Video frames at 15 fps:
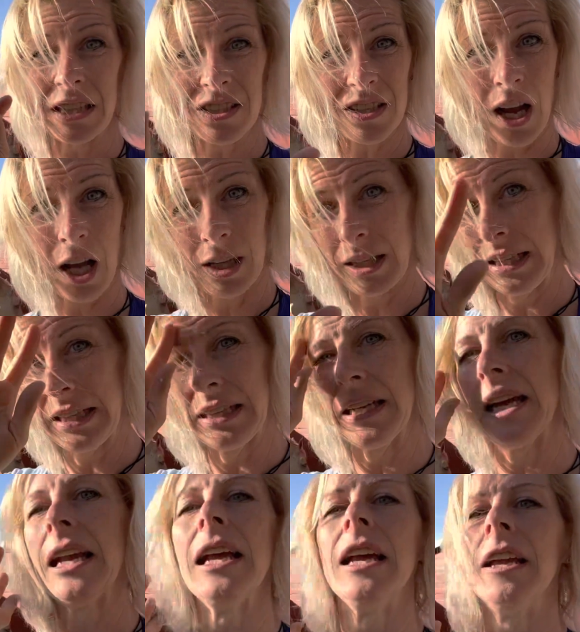Scotland
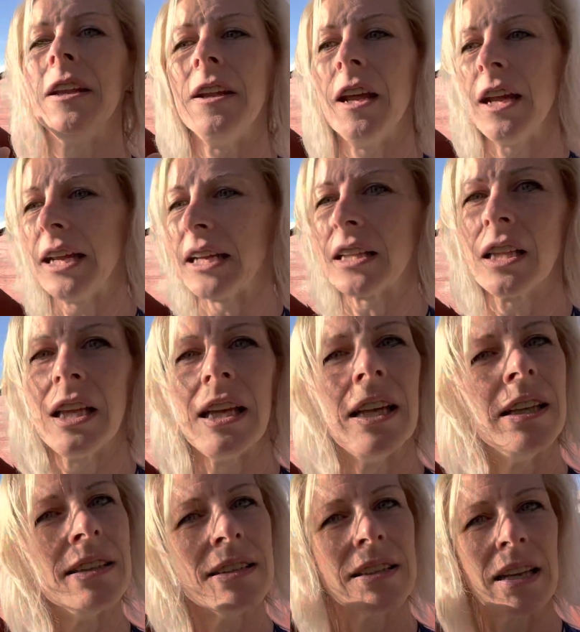and England